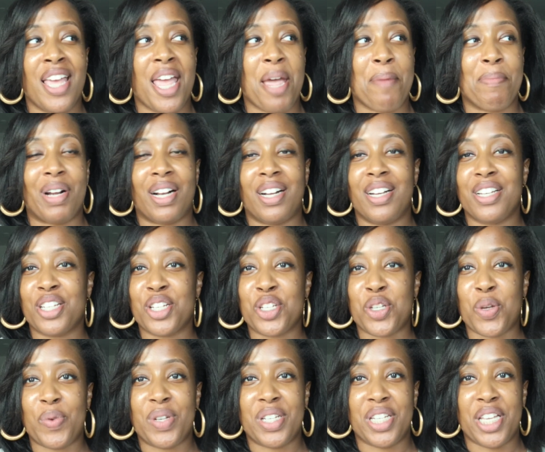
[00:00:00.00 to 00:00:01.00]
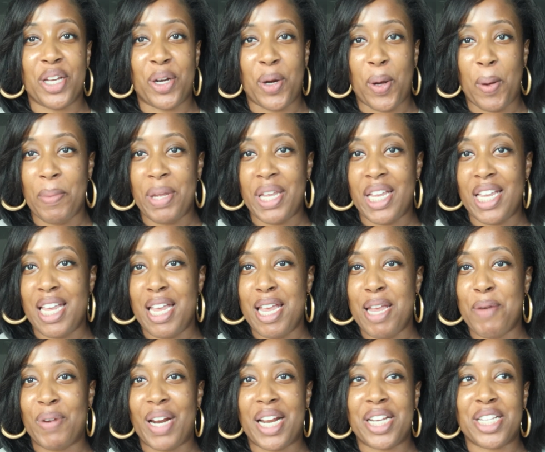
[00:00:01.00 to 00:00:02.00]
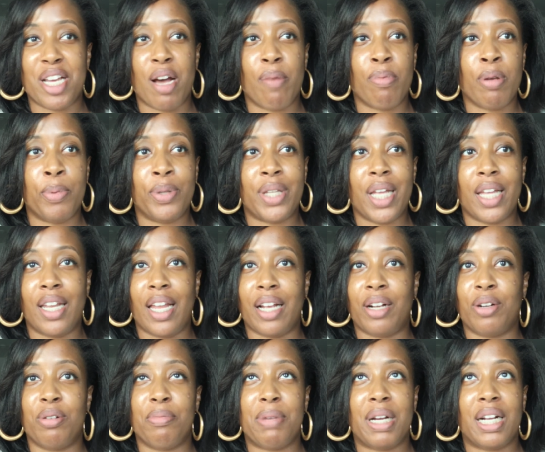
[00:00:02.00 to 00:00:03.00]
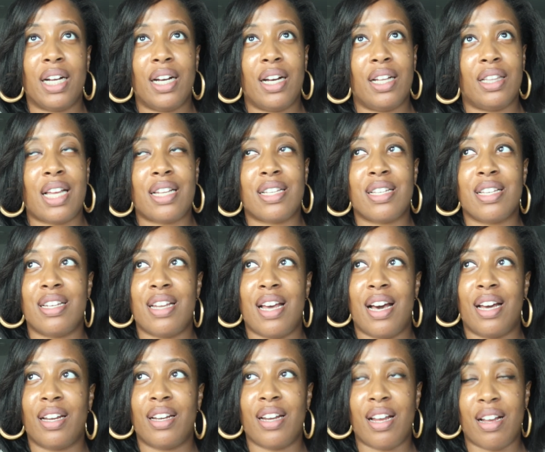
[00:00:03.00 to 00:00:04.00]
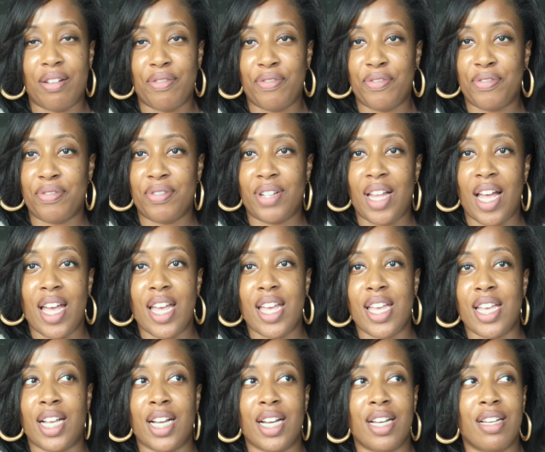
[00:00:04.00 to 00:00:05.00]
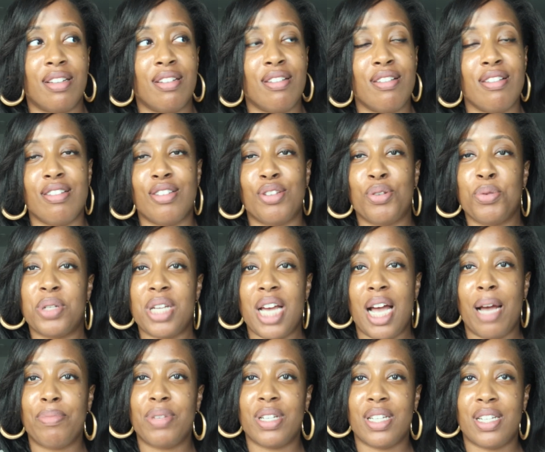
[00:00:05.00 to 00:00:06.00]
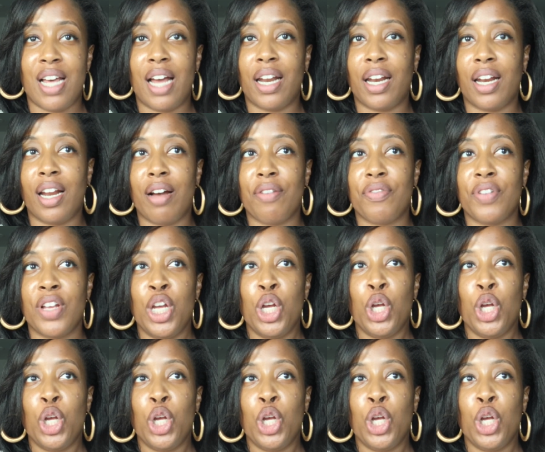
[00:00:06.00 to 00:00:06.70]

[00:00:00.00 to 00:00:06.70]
And my cousins always get on me when I tell people that, like, oh my God, that's not enough. Like, 2 times is not enough.